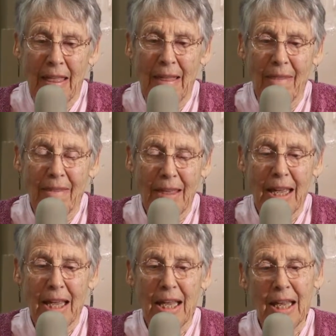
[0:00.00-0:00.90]
and
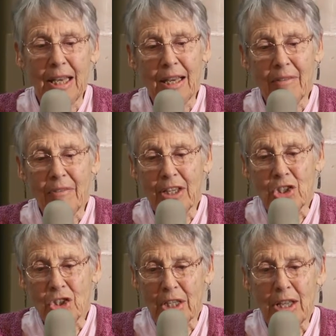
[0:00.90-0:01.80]
then
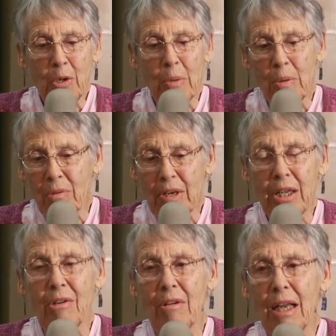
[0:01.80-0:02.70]
eventually, and then we were
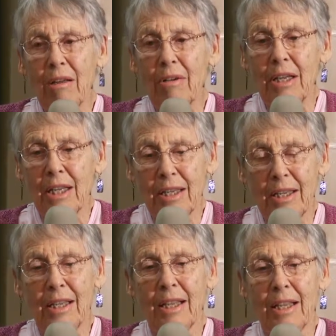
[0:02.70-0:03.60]
running around
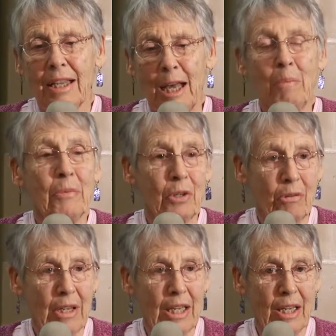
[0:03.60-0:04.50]
up the
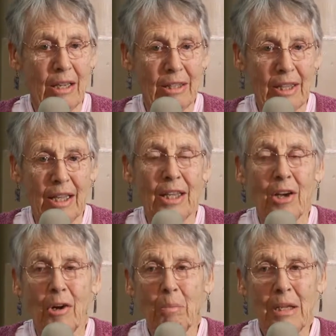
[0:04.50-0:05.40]
creek.
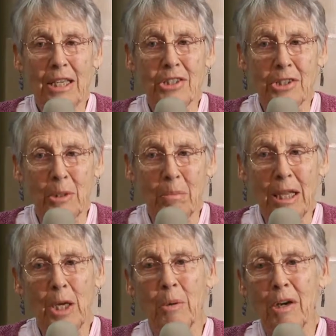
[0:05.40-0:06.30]
Our places to
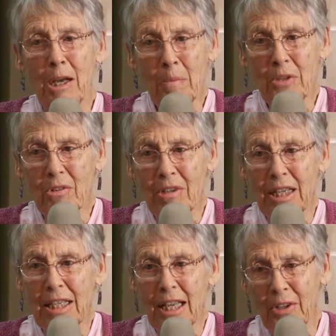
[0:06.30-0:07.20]
play were up the
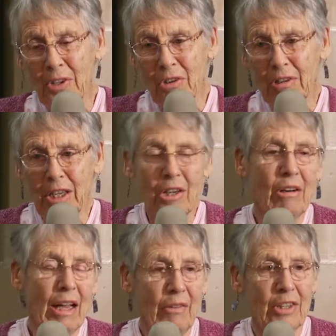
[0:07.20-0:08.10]
creek, down the creek,
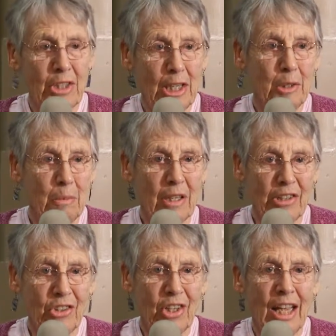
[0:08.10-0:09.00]
or out in the
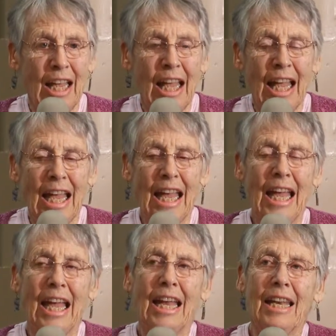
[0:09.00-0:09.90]
sagebrush.
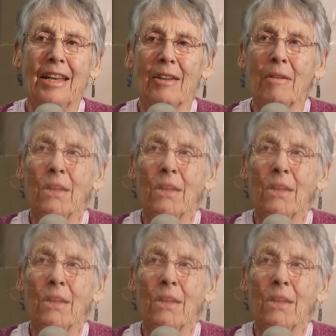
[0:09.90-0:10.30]
And